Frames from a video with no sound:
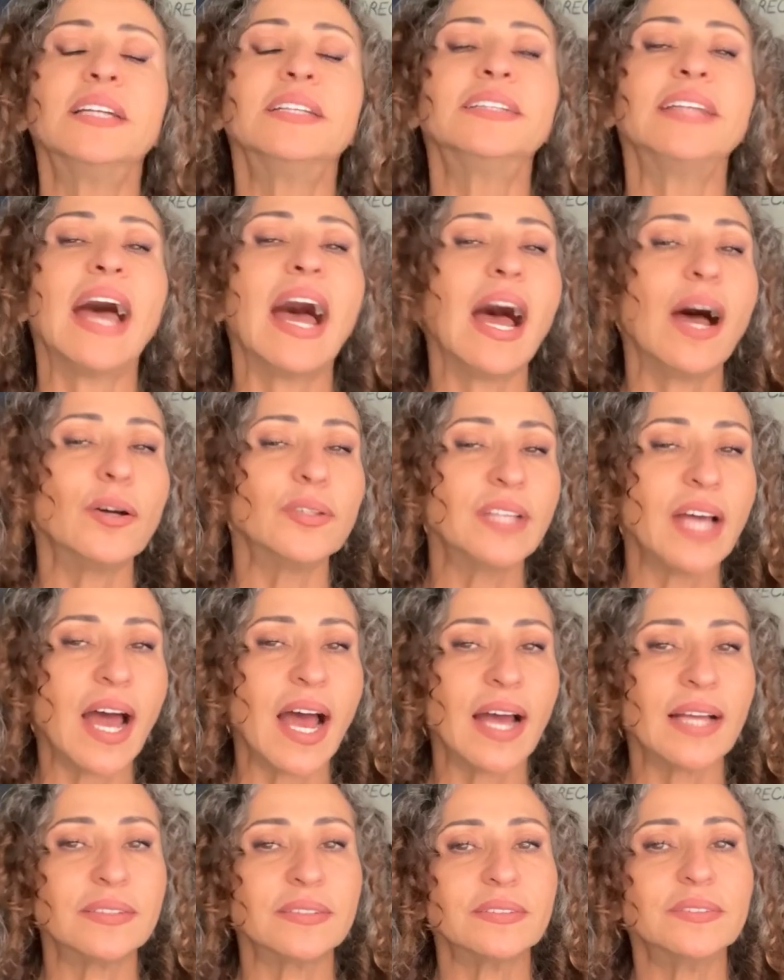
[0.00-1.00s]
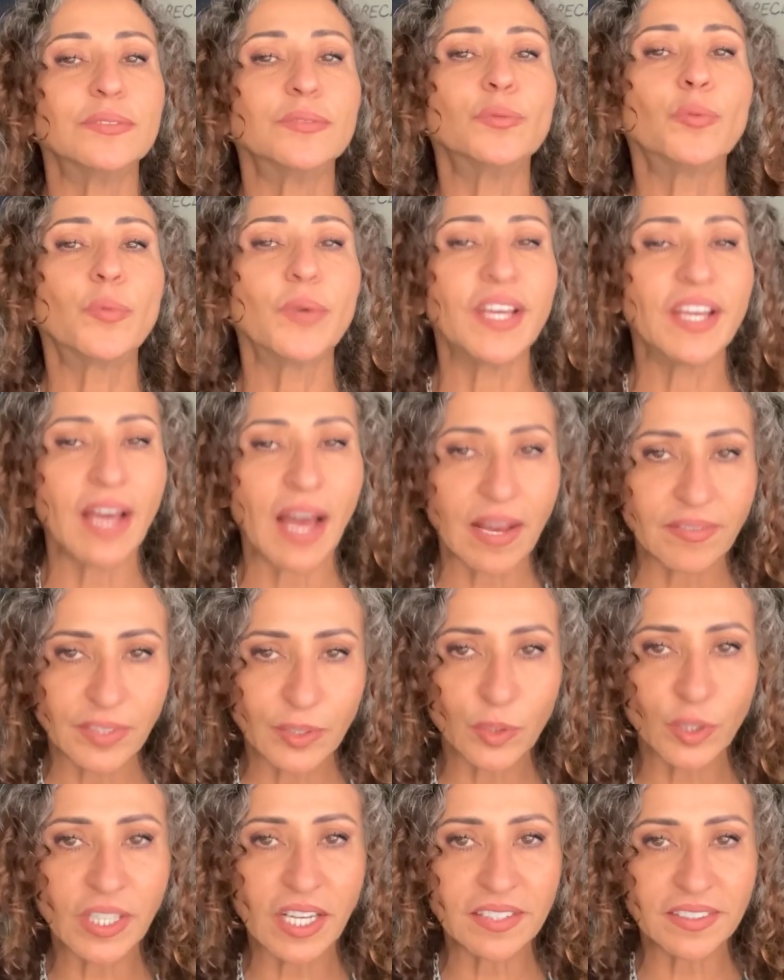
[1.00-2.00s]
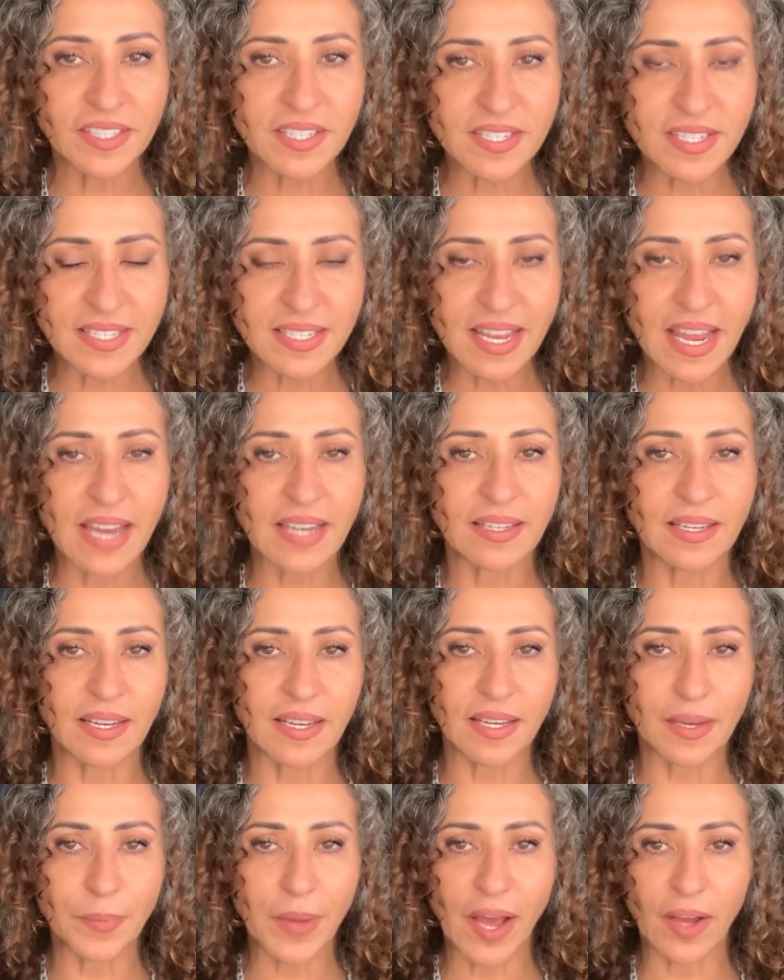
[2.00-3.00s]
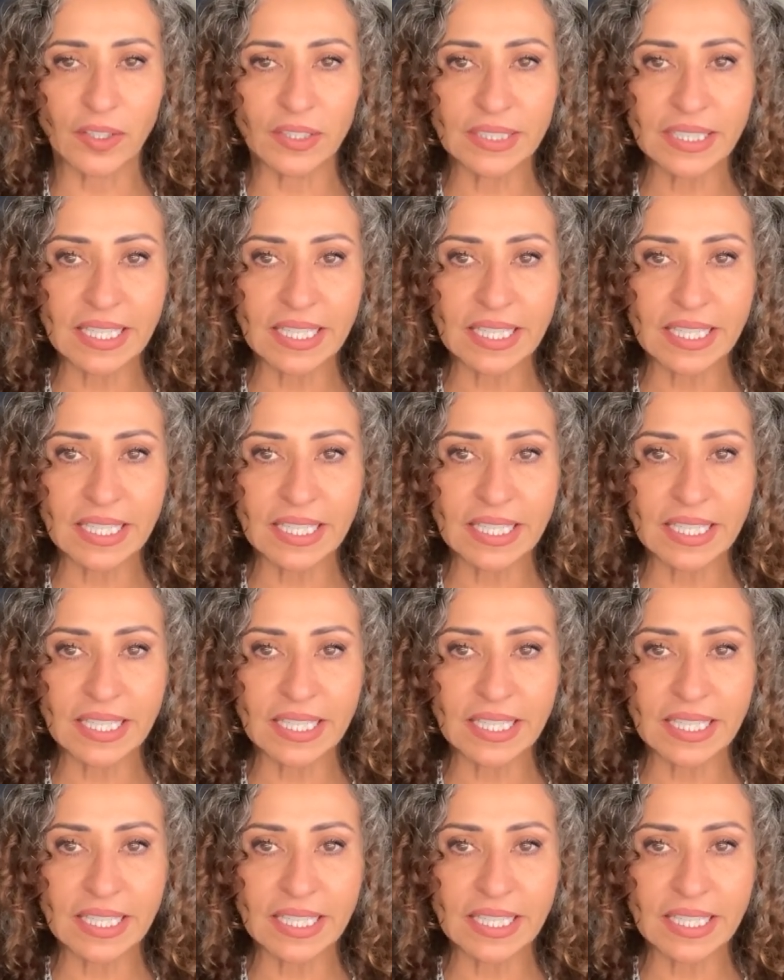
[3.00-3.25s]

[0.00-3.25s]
Now that we have a good understanding about